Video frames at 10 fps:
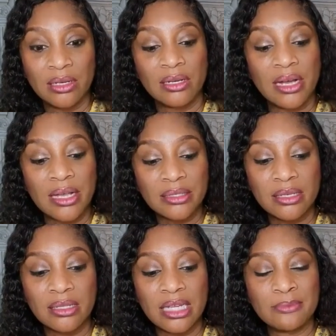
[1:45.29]
and
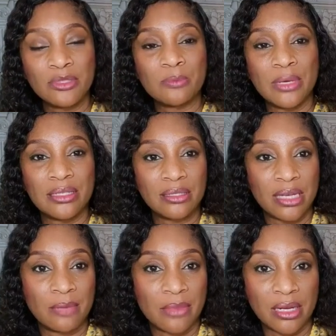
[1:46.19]
asking them to spend
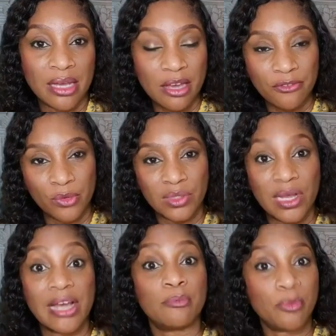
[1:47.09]
time and effort
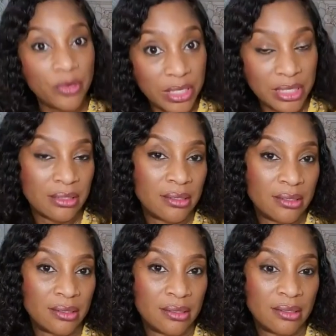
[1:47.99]
and money
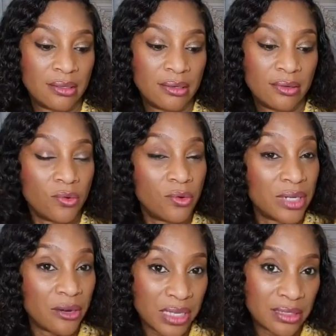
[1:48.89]
on
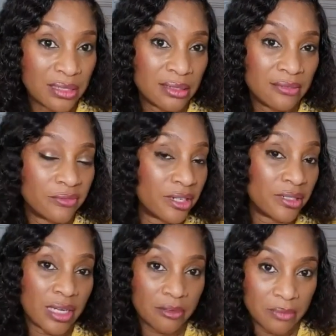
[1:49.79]
arresting Very
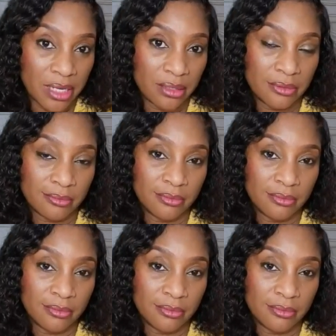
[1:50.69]
Dark Man.